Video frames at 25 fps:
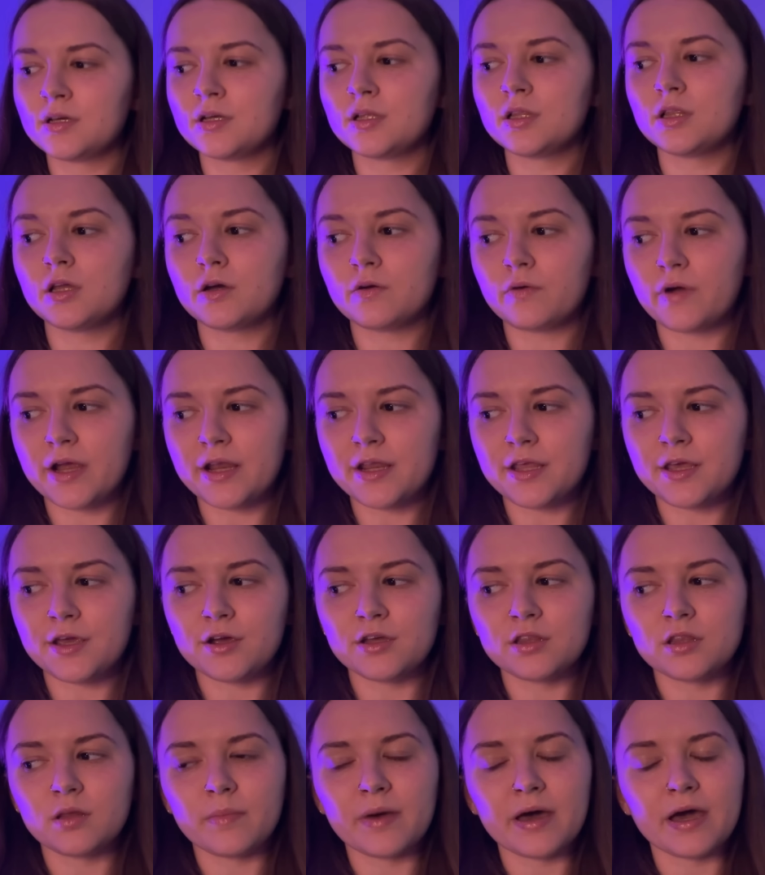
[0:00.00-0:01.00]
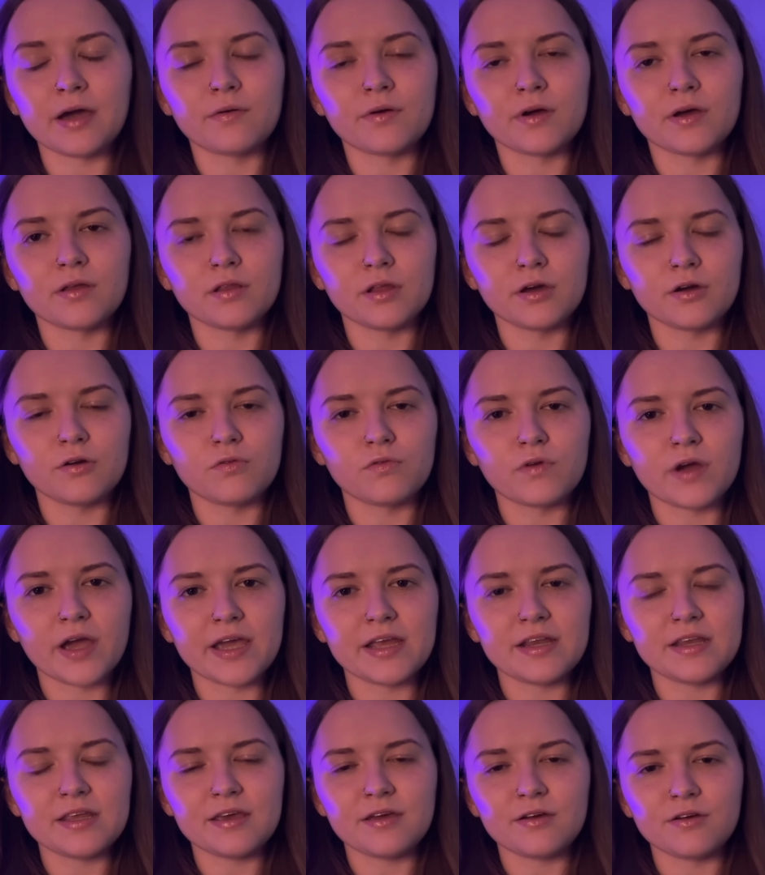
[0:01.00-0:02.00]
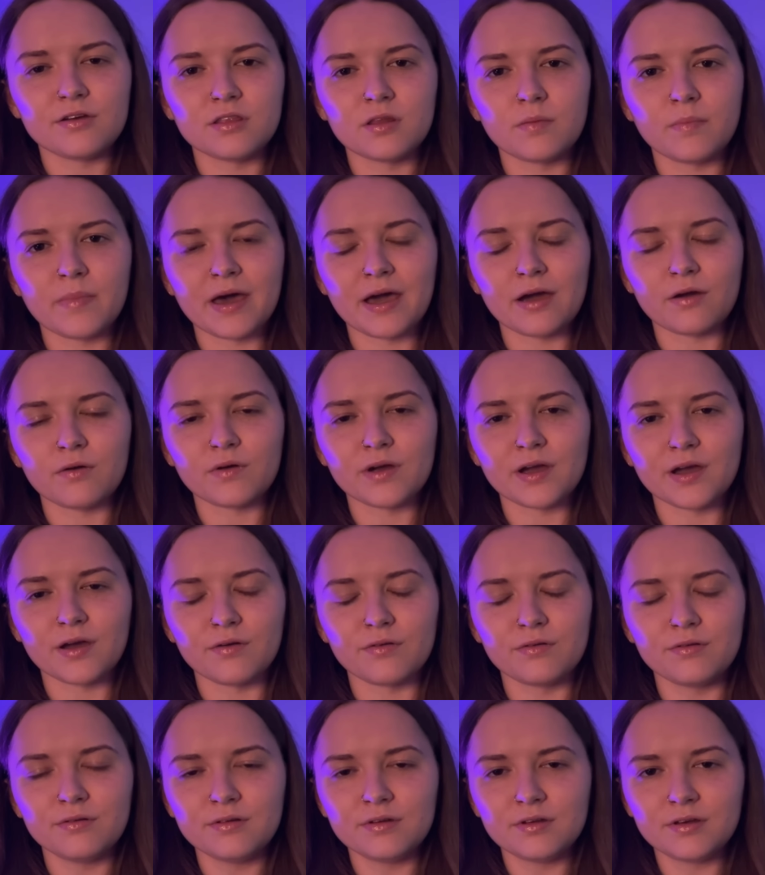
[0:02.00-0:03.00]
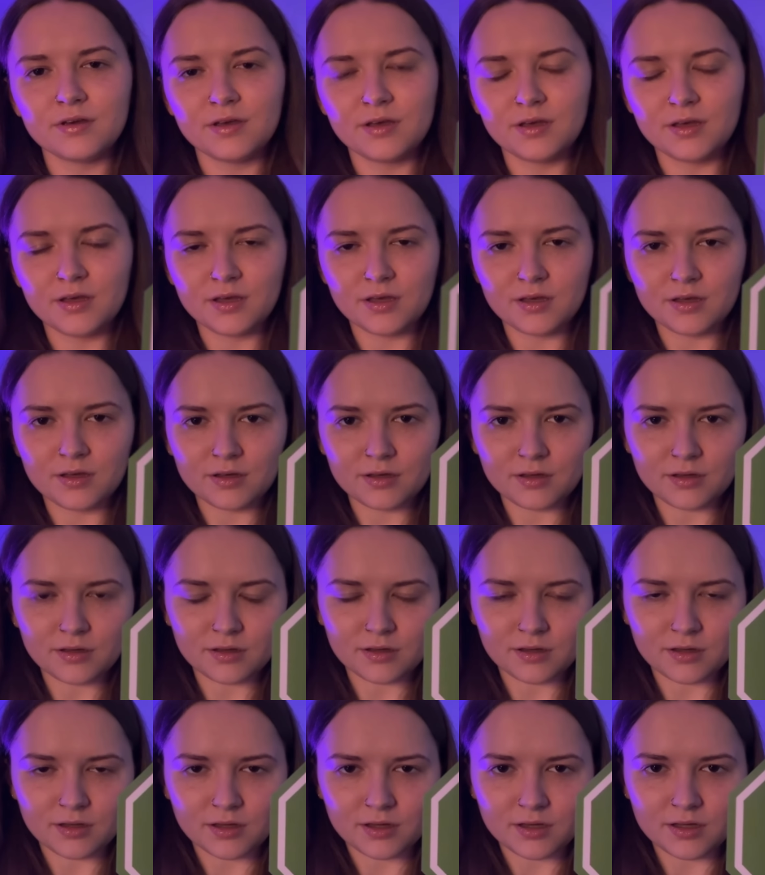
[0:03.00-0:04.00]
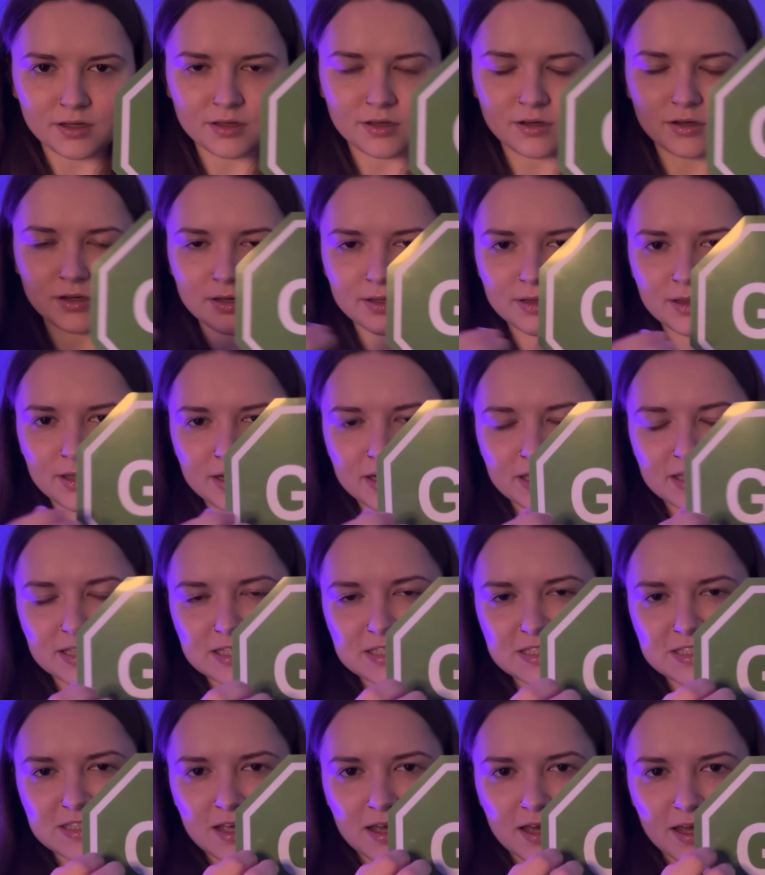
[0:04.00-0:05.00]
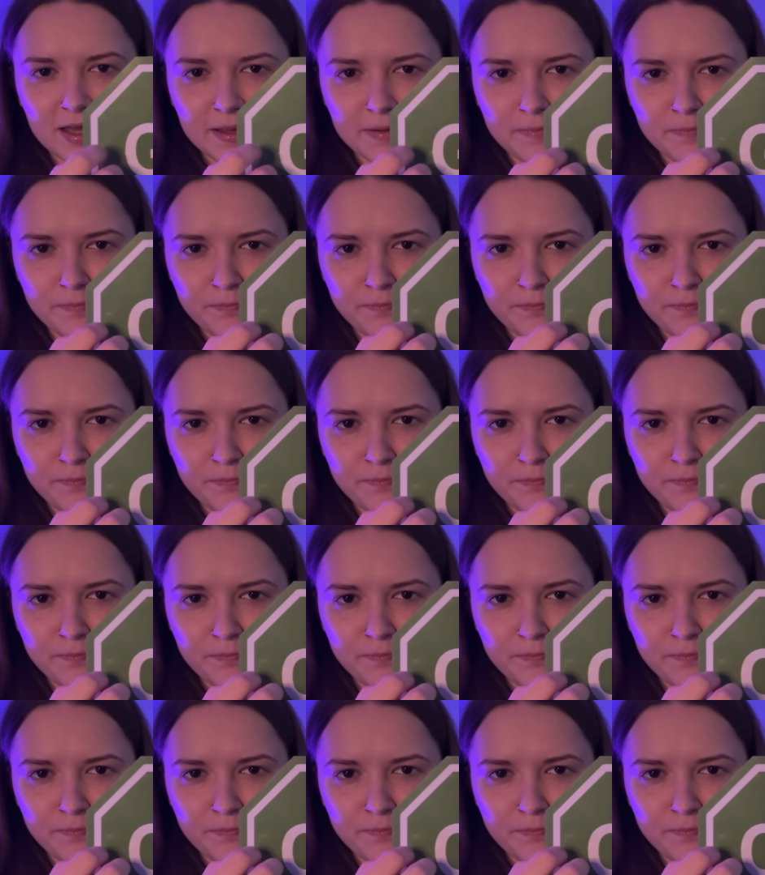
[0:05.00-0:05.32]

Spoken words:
Look right here in the background. Look right here in the background. Good, good. Look at the sign.